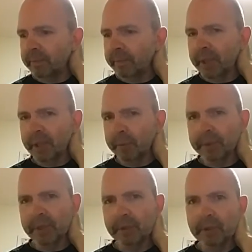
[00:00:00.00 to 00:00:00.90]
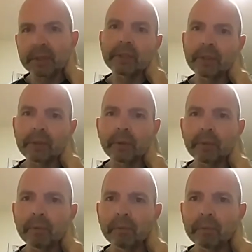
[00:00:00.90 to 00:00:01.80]
many opportunities to
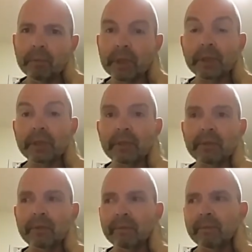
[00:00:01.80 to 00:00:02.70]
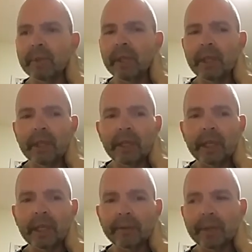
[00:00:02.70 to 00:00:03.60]
do much of
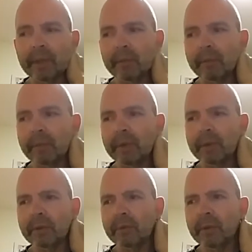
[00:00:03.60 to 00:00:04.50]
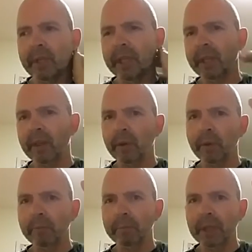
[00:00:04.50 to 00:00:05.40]
anything in our
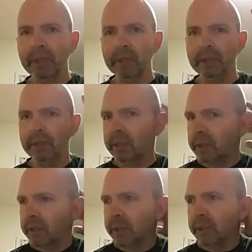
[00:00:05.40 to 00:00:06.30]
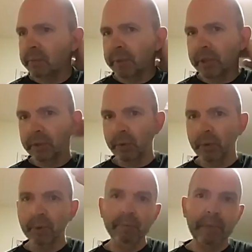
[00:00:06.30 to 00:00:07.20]
own minds as such, because we're
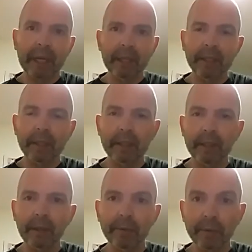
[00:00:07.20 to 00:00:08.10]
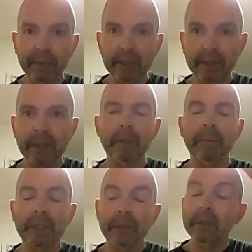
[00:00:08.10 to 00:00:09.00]
always battling other things in our
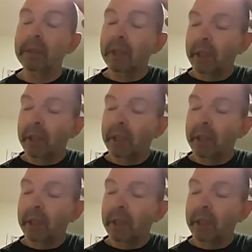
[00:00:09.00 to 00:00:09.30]
minds.